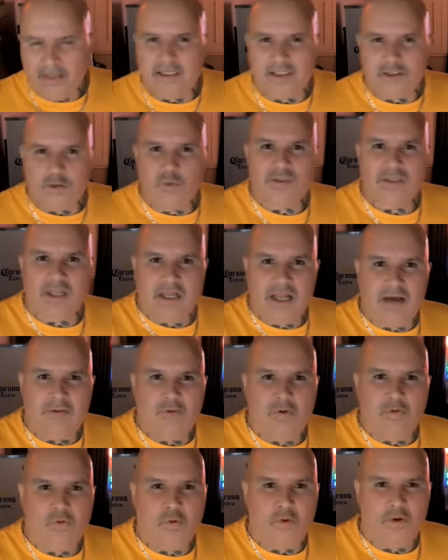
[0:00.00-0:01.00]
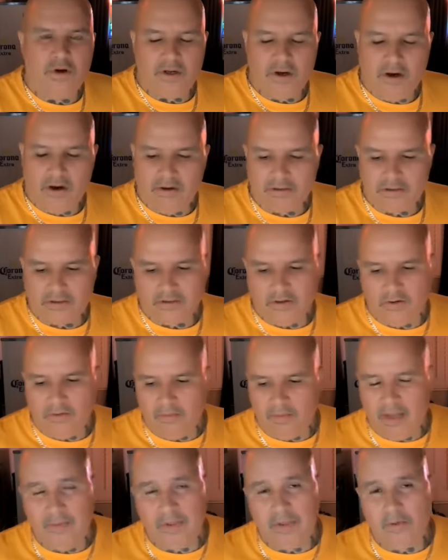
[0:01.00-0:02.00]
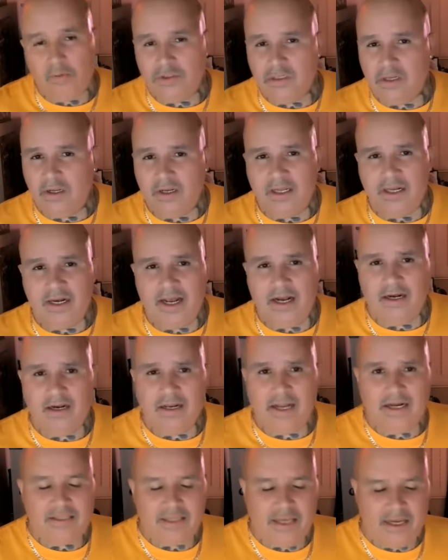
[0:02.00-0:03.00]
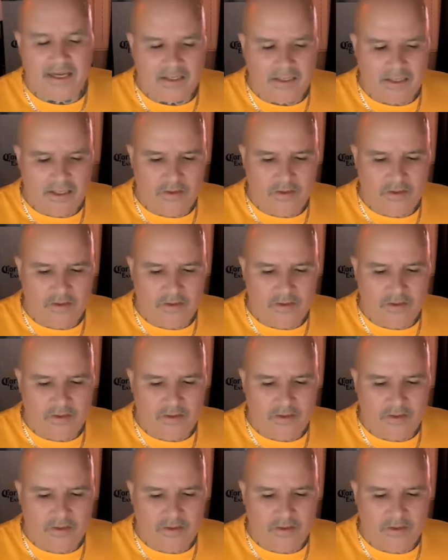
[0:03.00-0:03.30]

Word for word: This was a level four yard. So maybe he was looking at it like that.